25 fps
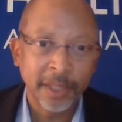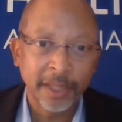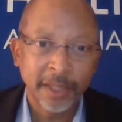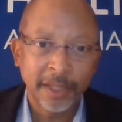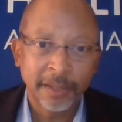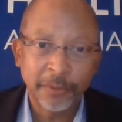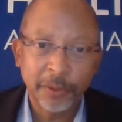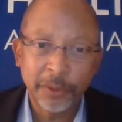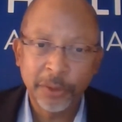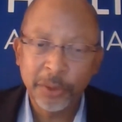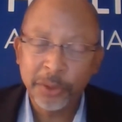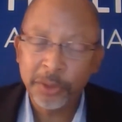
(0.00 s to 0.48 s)

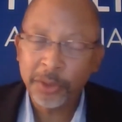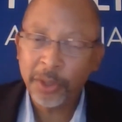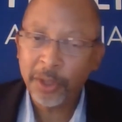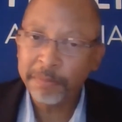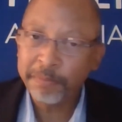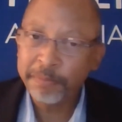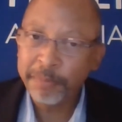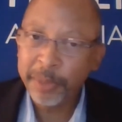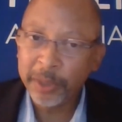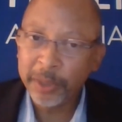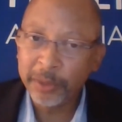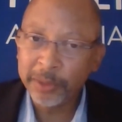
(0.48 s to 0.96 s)
If you
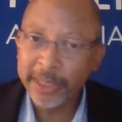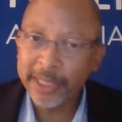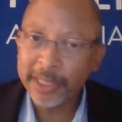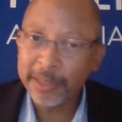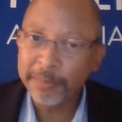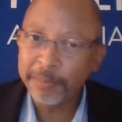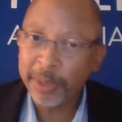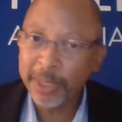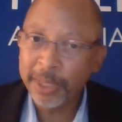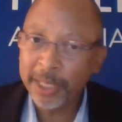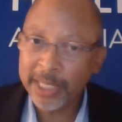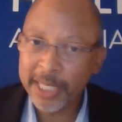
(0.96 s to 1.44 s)
start building
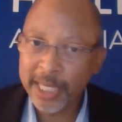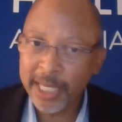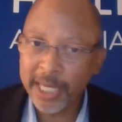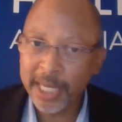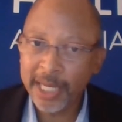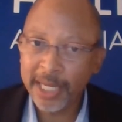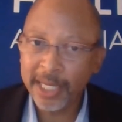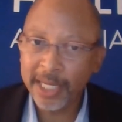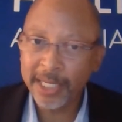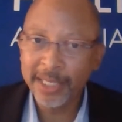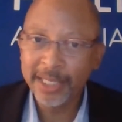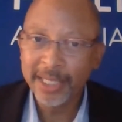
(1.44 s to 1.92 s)
a
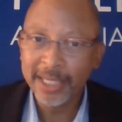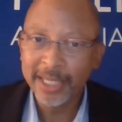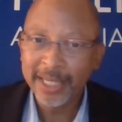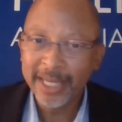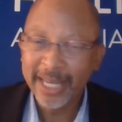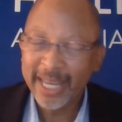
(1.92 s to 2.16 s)
plan